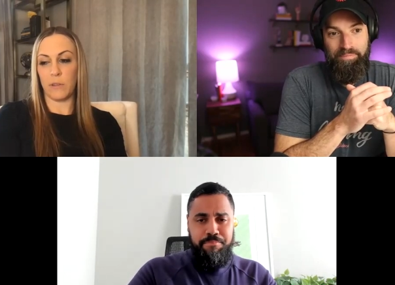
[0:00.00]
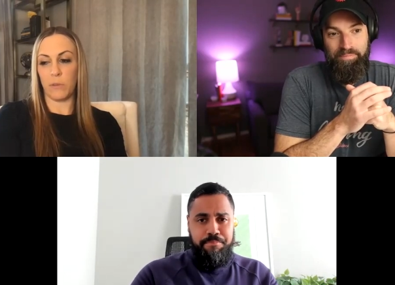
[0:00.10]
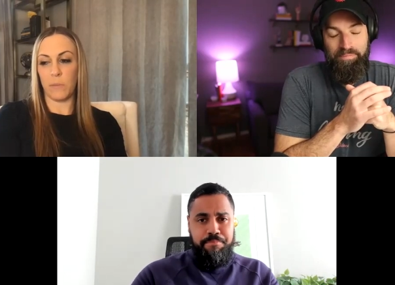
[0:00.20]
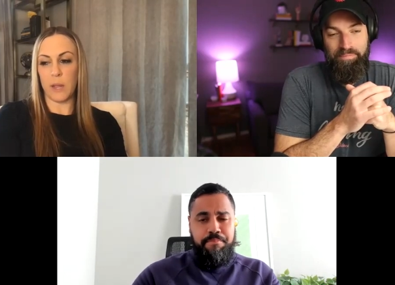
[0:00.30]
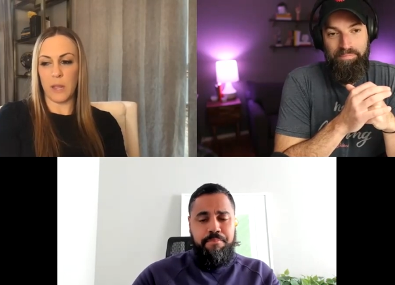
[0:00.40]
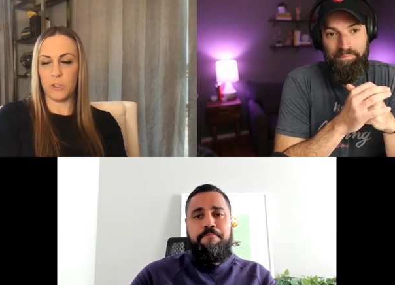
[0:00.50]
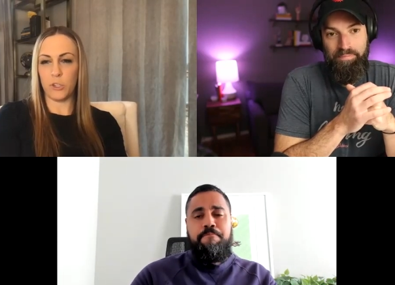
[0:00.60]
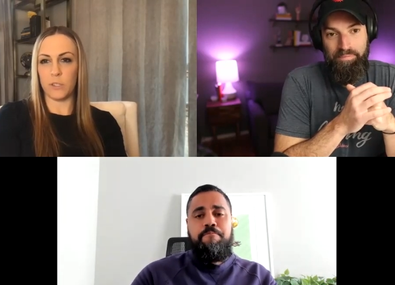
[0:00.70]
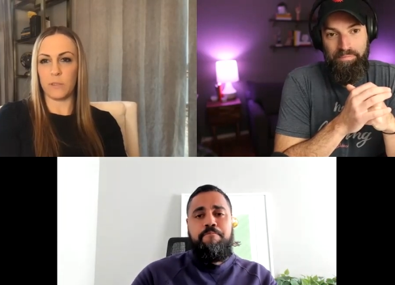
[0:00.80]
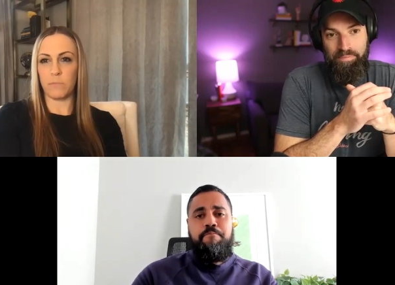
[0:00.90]
Speaker 1: for me
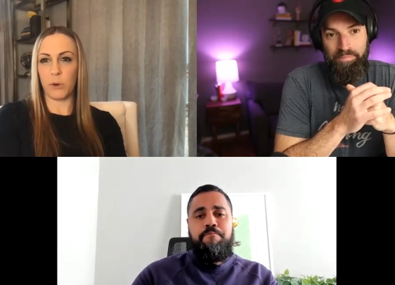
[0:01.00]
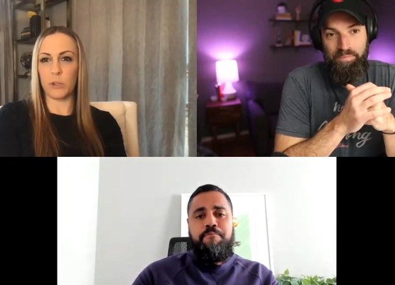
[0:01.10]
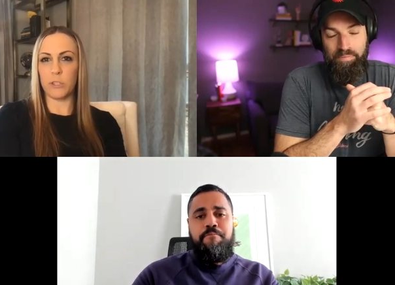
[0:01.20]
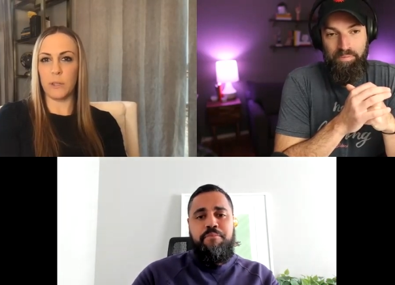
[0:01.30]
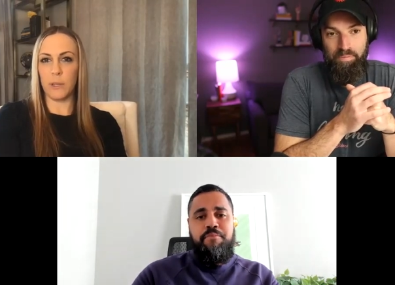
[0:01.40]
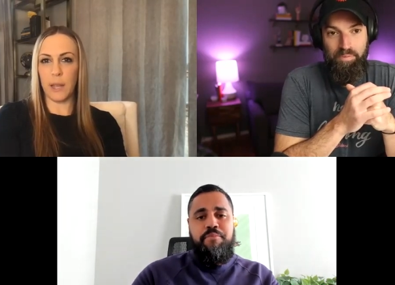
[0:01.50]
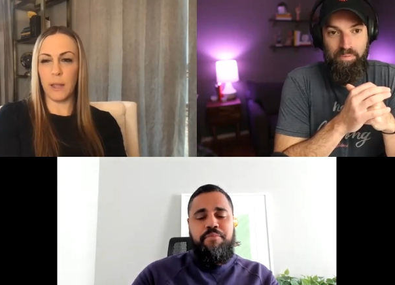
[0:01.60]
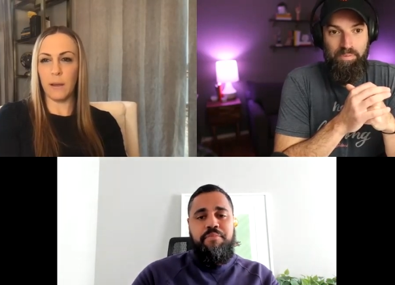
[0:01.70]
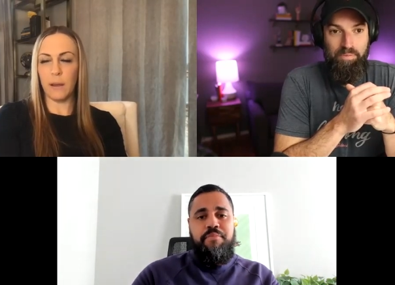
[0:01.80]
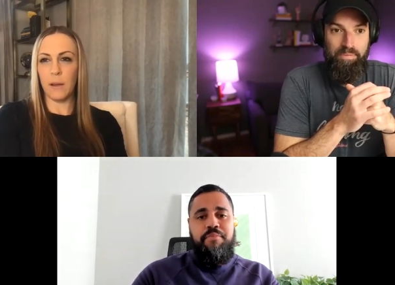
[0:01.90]
just personally